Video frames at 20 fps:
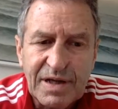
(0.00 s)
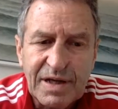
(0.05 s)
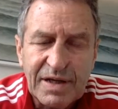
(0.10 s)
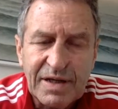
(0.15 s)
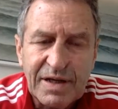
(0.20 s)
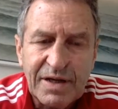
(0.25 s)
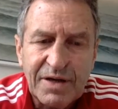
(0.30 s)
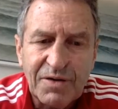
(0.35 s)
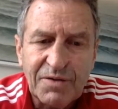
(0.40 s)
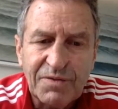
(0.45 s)

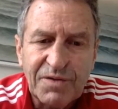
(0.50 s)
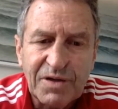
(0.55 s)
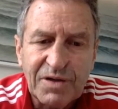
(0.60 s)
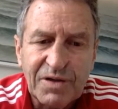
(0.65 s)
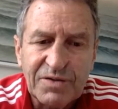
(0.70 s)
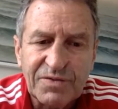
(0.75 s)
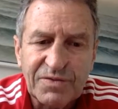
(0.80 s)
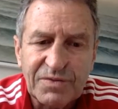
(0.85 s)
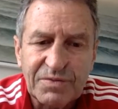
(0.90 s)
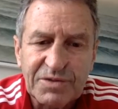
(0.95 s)
getting
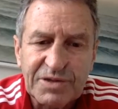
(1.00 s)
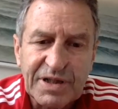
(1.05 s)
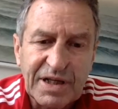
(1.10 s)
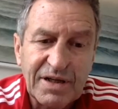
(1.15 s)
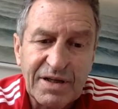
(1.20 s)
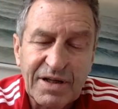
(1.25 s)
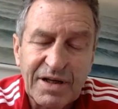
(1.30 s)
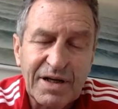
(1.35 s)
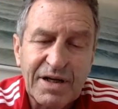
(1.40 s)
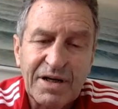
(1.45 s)
offloads from Sonny,
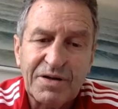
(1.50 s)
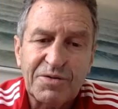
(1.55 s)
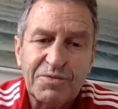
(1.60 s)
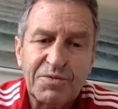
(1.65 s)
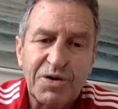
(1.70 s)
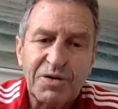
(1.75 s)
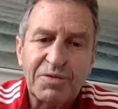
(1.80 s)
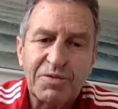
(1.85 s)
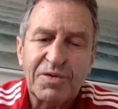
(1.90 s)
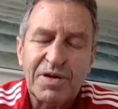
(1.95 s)
they needed to
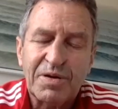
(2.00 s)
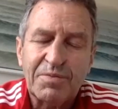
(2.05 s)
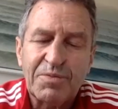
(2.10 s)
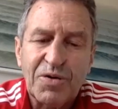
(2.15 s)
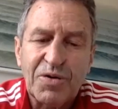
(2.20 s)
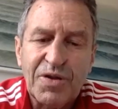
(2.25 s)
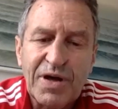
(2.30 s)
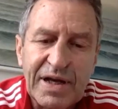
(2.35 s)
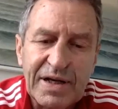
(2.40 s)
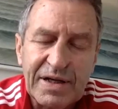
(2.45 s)
work with him
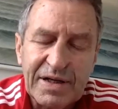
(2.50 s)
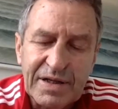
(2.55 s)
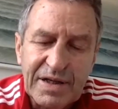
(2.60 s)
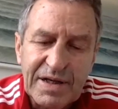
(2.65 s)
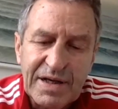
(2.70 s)
on that.